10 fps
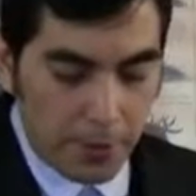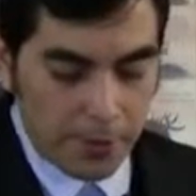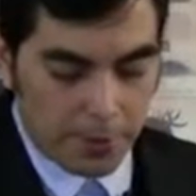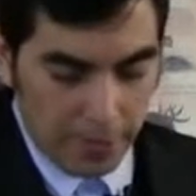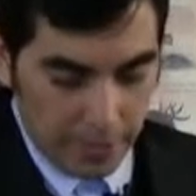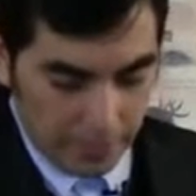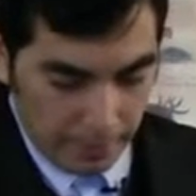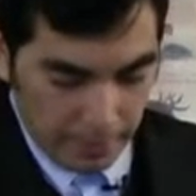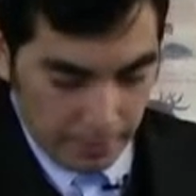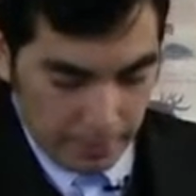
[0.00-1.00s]
bear the
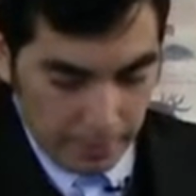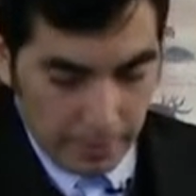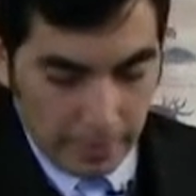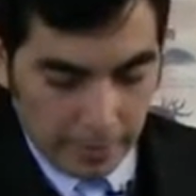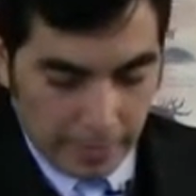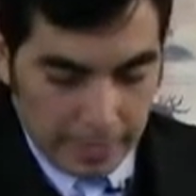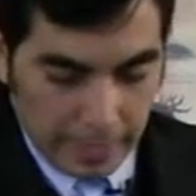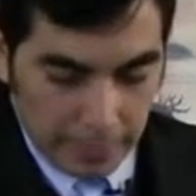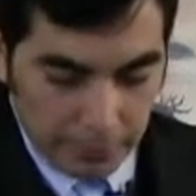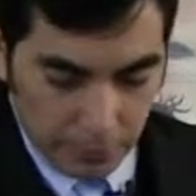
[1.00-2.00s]
rain.
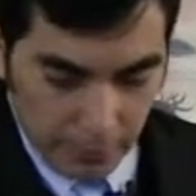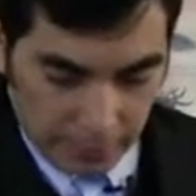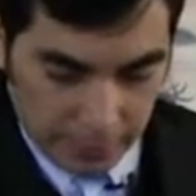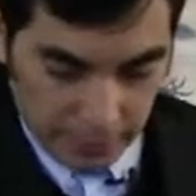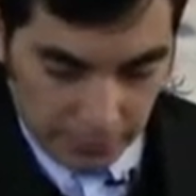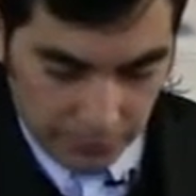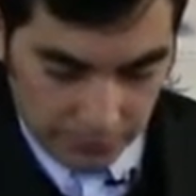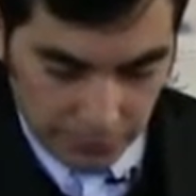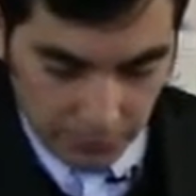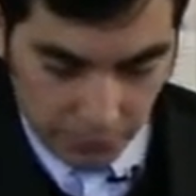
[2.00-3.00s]
Link after link of
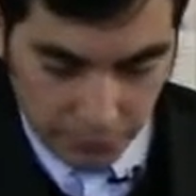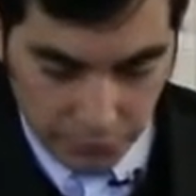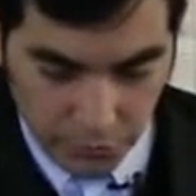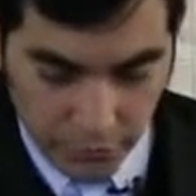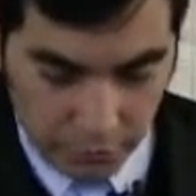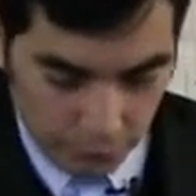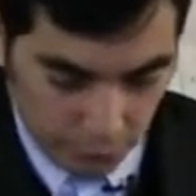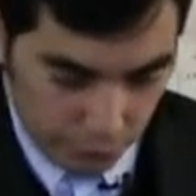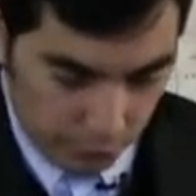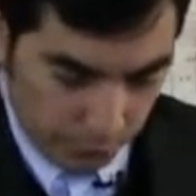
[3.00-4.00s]
the, of the chain
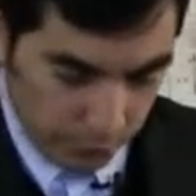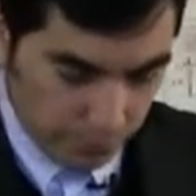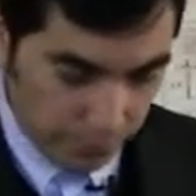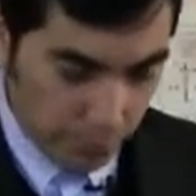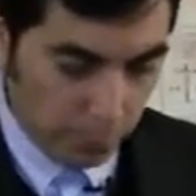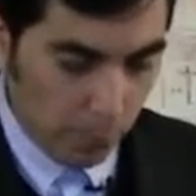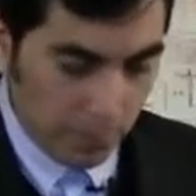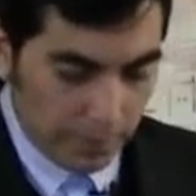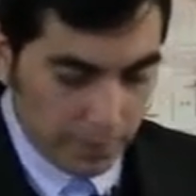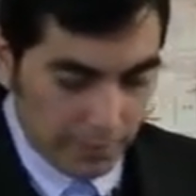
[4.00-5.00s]
of truth
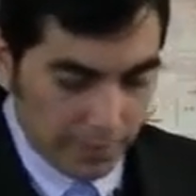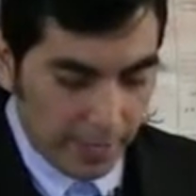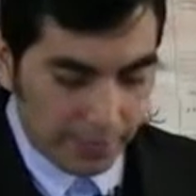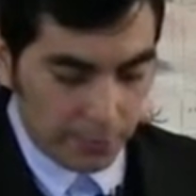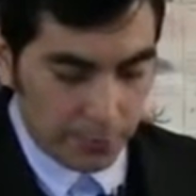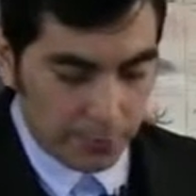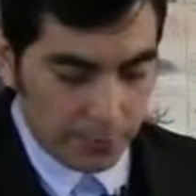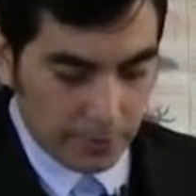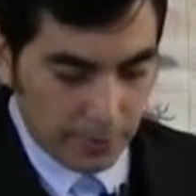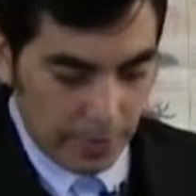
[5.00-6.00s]
rewarded his
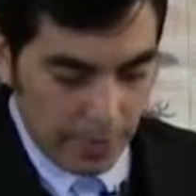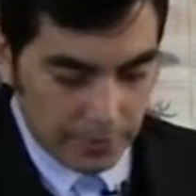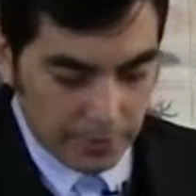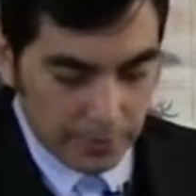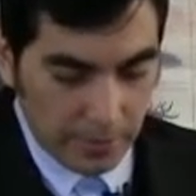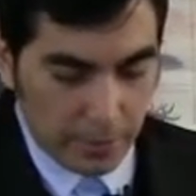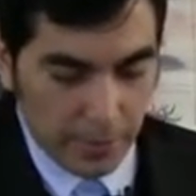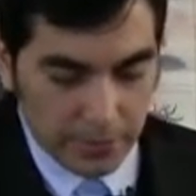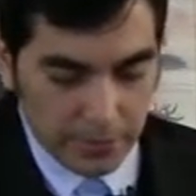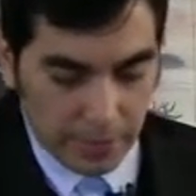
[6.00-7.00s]
efforts as step
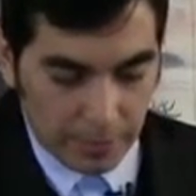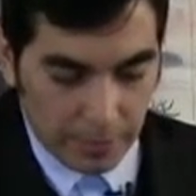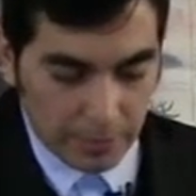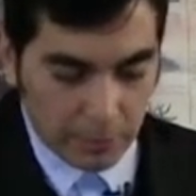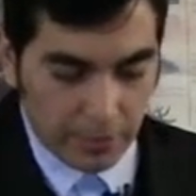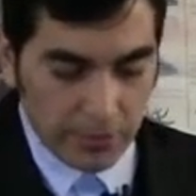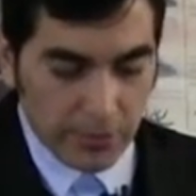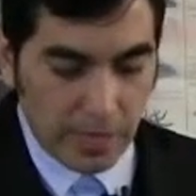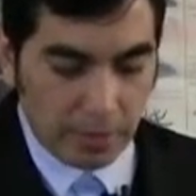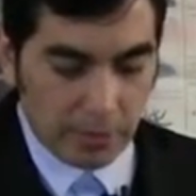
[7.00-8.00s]
by step he
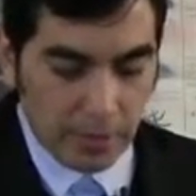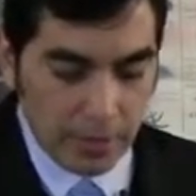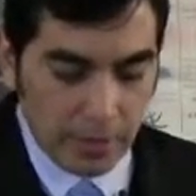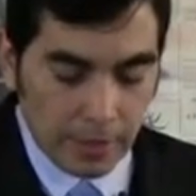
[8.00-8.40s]
traced down